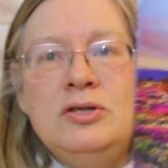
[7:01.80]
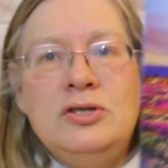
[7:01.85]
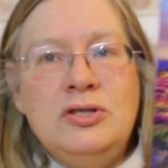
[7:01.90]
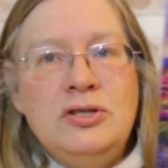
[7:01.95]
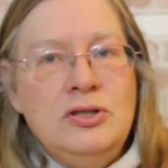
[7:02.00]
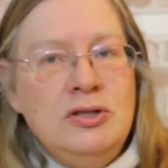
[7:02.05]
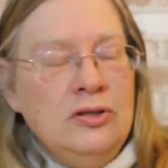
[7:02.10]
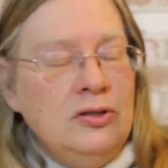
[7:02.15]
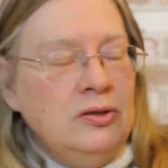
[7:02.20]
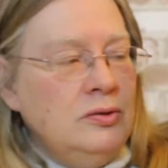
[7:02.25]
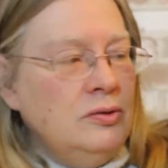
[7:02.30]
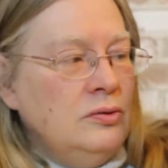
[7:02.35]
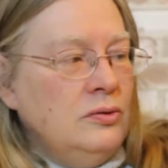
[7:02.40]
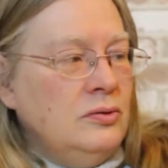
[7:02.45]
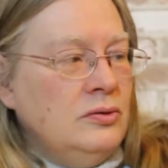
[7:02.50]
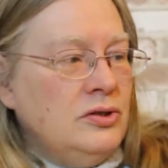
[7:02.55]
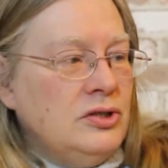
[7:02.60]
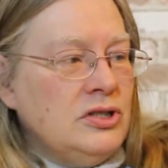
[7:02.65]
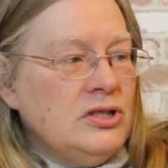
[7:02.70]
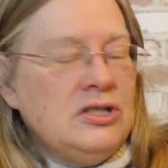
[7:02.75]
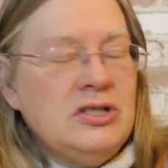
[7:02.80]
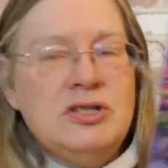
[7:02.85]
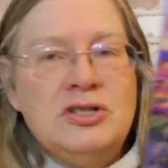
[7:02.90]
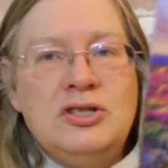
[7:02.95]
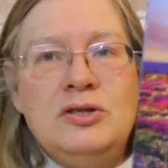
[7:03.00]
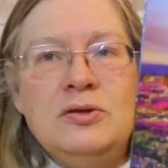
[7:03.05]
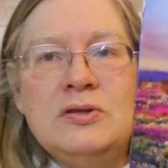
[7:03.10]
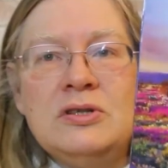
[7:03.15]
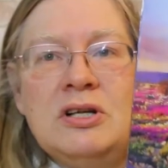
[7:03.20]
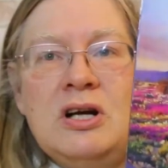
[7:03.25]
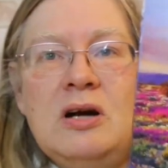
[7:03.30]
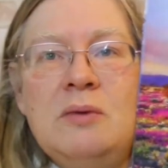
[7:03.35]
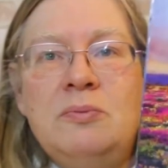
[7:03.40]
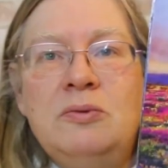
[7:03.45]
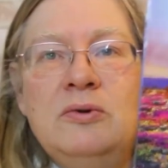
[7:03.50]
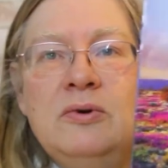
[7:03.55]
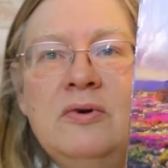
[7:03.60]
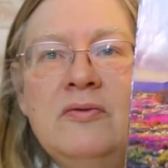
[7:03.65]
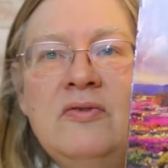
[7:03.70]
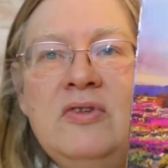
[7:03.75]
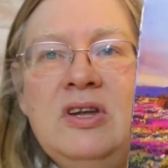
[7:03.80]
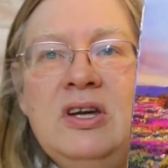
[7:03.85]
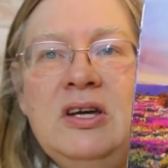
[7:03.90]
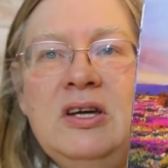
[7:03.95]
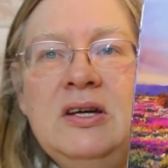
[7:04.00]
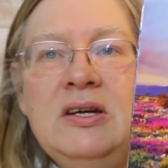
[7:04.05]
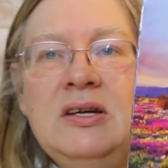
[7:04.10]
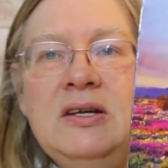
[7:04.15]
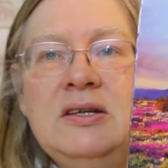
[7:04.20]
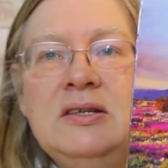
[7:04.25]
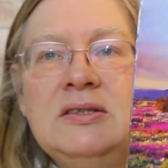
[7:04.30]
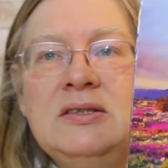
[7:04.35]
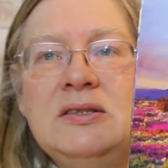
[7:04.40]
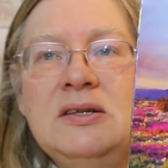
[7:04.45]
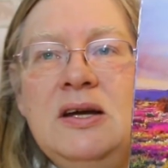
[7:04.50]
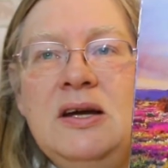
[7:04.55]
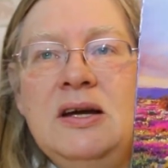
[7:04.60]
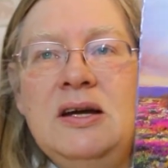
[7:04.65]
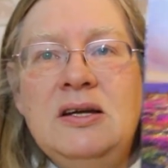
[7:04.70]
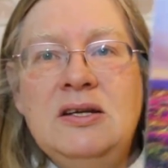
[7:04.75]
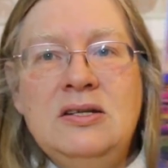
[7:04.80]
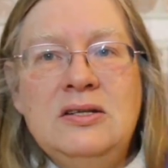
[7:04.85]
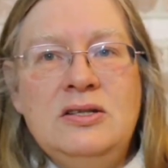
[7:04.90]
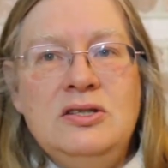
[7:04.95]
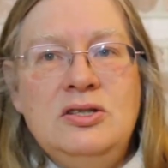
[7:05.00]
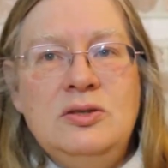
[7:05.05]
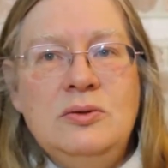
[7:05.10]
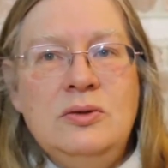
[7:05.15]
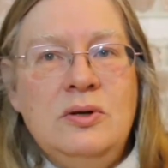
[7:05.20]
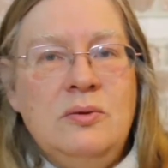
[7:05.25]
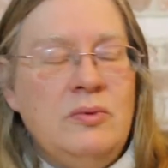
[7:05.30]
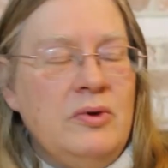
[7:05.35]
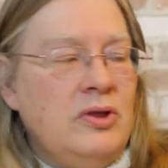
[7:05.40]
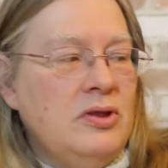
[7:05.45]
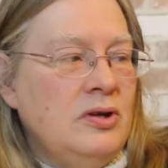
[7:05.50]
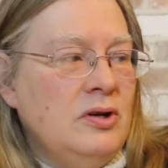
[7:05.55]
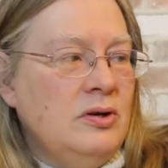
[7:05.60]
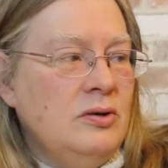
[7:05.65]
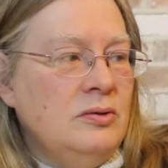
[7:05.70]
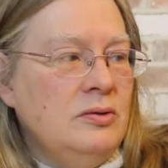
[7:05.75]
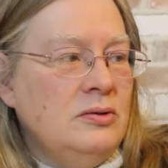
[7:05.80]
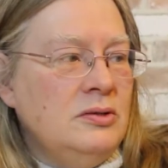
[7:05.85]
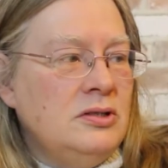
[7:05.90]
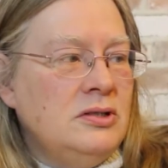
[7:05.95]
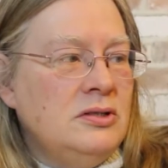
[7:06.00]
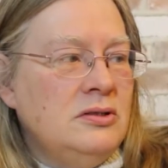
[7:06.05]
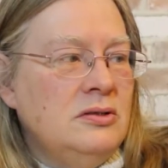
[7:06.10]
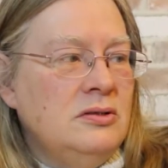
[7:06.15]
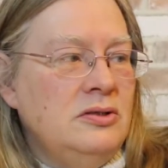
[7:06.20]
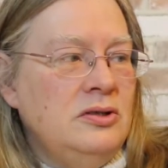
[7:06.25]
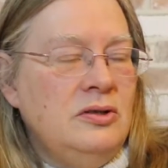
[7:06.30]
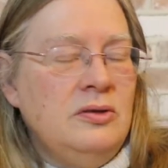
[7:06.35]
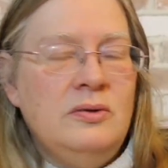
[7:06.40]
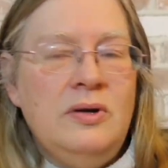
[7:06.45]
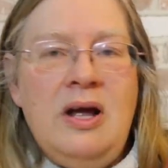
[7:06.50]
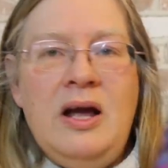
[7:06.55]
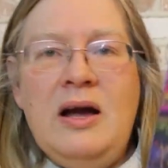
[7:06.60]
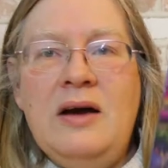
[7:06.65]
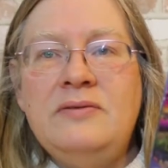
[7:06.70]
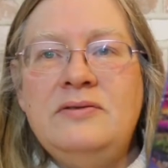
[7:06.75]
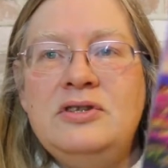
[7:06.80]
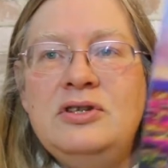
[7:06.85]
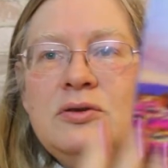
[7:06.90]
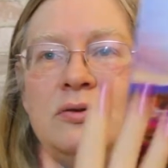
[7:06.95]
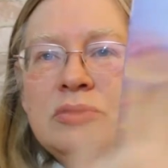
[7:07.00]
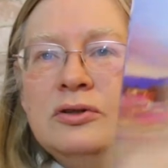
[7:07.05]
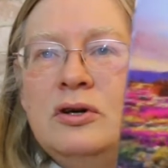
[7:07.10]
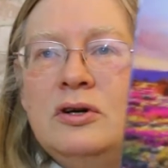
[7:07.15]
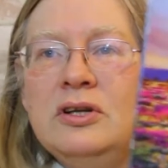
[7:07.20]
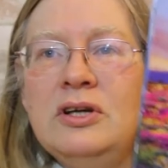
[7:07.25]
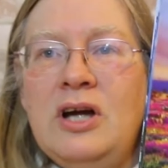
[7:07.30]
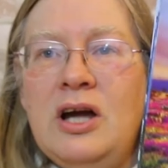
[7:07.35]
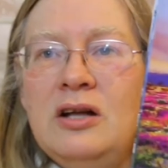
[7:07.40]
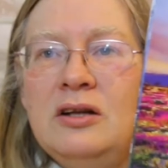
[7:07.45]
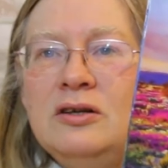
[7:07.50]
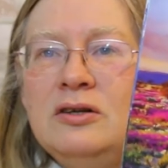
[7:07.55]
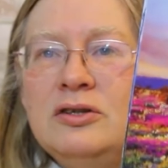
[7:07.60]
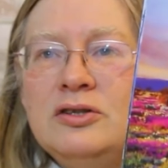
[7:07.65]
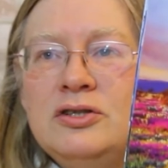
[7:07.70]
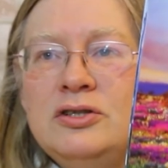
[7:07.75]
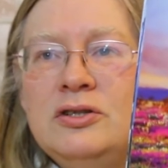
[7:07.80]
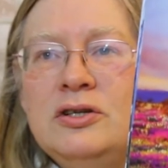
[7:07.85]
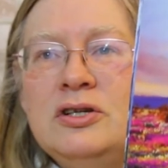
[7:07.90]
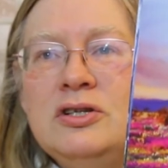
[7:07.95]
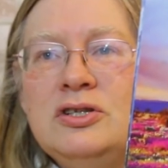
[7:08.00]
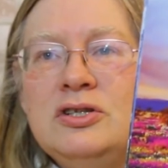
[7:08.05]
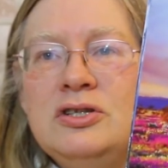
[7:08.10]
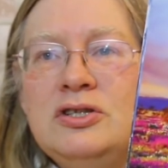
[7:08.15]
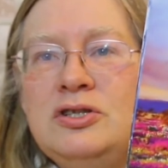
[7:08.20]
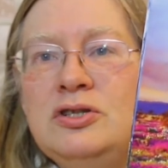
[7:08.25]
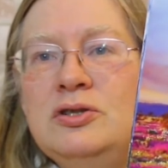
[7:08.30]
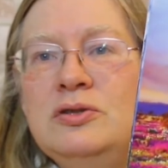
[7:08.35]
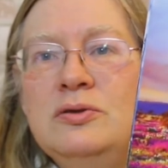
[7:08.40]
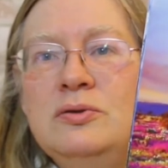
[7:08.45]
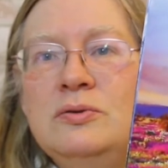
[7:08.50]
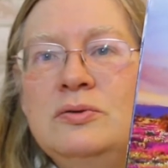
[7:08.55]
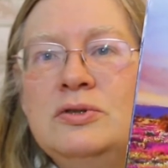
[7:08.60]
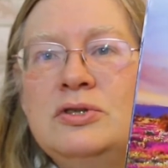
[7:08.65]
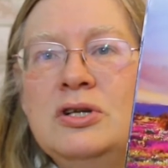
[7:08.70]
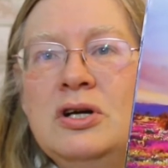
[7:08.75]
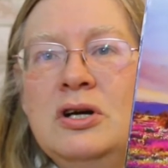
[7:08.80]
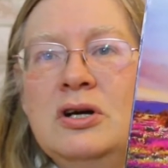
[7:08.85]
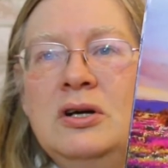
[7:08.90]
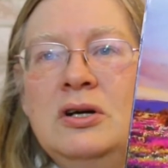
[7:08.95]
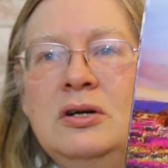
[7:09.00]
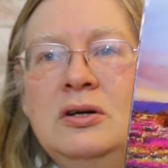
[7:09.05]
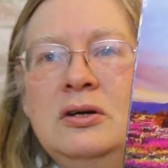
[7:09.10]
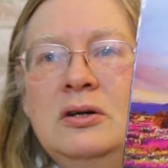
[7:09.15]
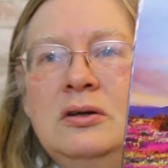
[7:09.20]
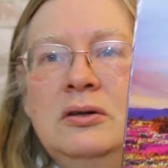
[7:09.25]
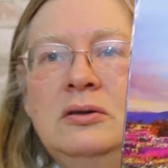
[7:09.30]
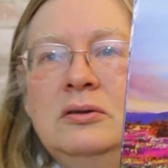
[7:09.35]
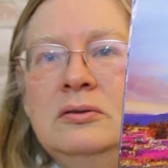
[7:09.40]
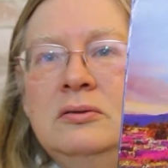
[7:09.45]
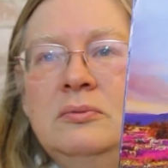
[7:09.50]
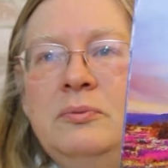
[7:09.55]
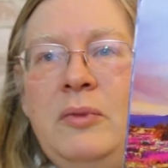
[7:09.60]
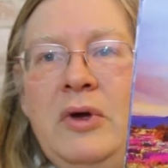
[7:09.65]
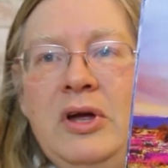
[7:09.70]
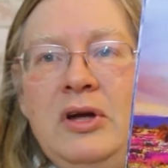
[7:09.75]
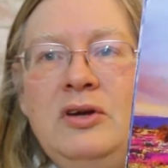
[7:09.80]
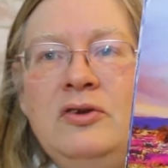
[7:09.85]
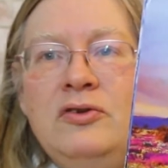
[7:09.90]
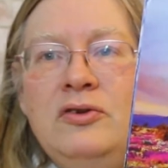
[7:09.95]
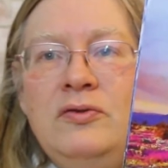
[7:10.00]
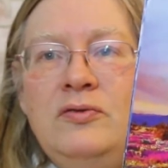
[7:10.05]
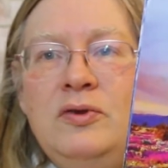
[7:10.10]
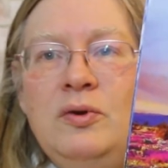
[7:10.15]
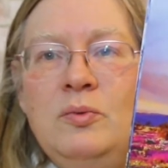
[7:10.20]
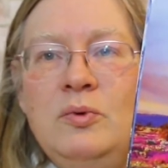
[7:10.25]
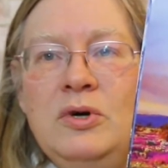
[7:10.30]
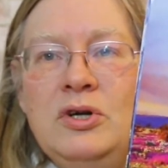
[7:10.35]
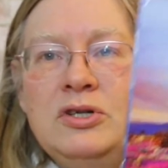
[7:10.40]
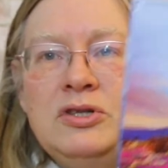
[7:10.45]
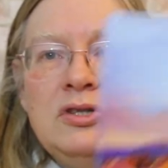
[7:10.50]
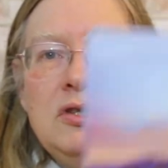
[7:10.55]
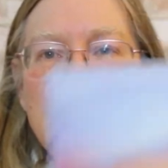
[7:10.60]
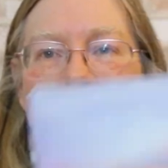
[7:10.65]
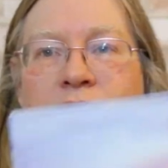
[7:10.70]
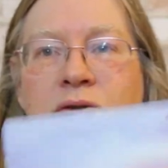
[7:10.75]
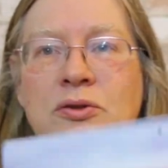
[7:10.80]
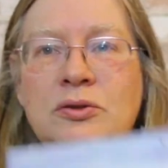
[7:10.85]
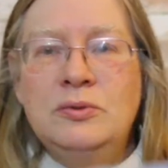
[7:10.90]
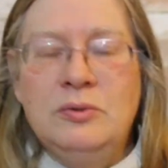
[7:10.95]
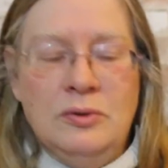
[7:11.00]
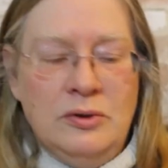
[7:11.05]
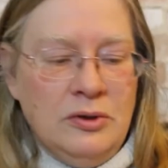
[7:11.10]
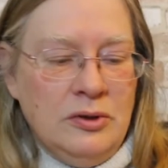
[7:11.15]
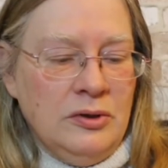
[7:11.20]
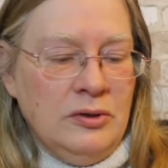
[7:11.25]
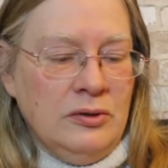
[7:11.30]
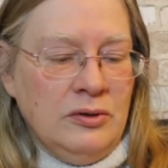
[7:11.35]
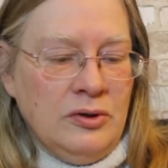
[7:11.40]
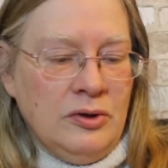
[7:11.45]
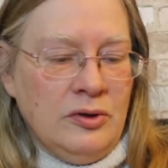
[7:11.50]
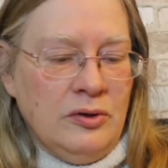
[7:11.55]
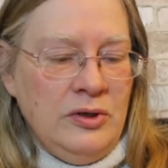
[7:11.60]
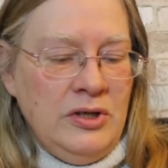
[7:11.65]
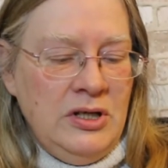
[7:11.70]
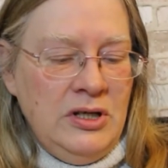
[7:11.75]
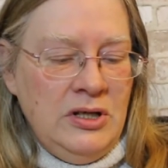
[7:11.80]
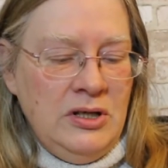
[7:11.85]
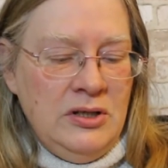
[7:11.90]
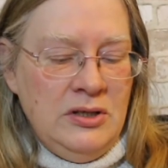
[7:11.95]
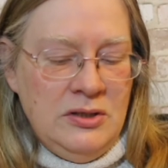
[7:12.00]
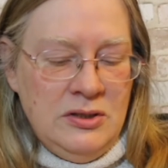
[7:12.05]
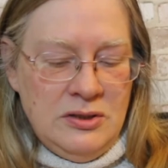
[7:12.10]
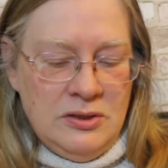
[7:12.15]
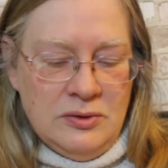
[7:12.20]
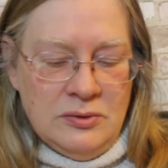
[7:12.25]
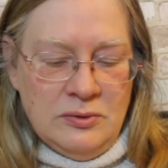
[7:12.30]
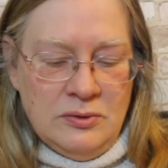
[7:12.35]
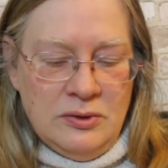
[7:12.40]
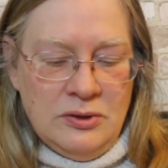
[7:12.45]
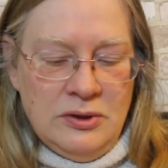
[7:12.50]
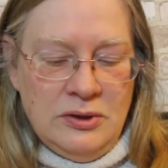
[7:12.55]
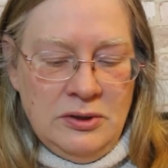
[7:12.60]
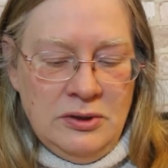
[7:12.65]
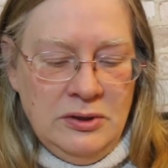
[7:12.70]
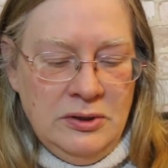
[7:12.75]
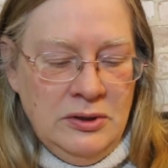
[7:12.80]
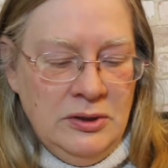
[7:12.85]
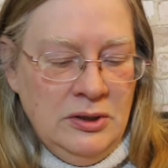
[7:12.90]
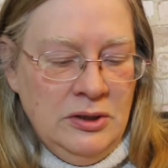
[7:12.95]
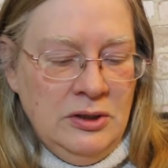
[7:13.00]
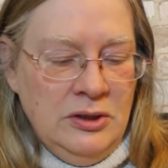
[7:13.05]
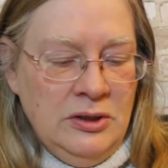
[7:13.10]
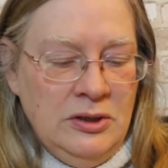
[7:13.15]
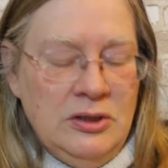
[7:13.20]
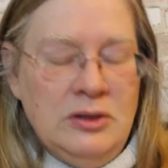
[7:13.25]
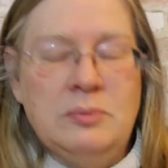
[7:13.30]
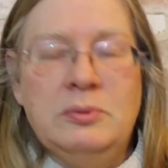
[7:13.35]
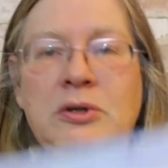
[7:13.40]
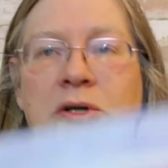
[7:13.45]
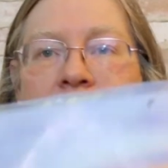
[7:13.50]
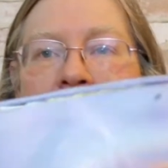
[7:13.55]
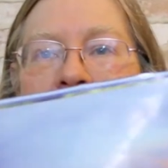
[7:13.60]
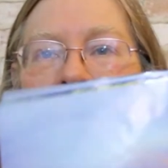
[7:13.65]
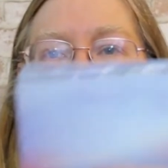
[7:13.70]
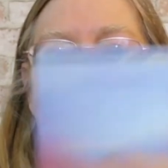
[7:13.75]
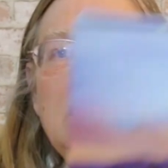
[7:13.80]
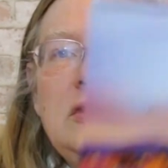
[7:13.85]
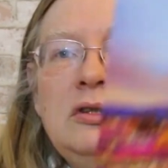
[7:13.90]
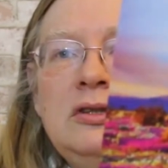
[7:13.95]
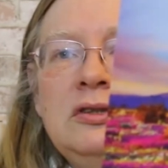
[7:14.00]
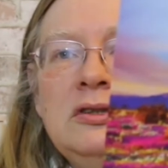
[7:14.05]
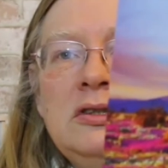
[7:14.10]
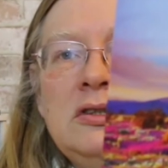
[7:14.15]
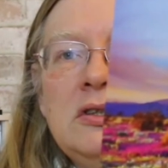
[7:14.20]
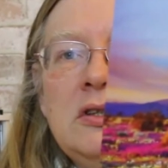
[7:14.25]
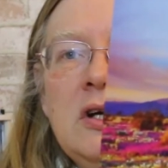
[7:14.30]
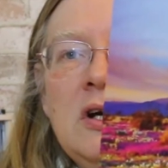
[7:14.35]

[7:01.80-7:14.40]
to just choose a couple of these and do it with those. You don't have to use all the colors. You can just use pinks if you want to, or the greens, or the purples.